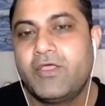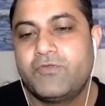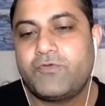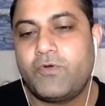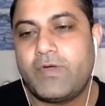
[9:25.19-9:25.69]

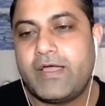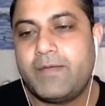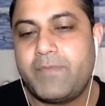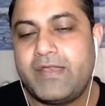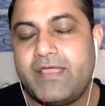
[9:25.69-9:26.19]
So,
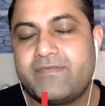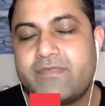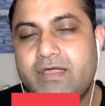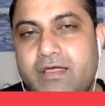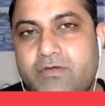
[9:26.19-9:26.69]
my next
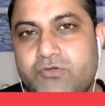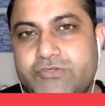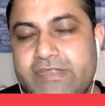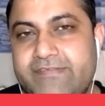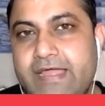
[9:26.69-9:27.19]

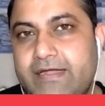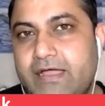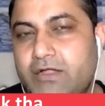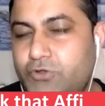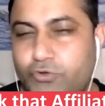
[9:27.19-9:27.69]
question is that
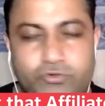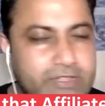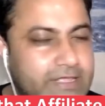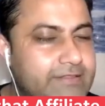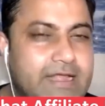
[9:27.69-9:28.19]
do you
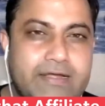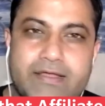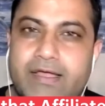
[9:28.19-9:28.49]
think that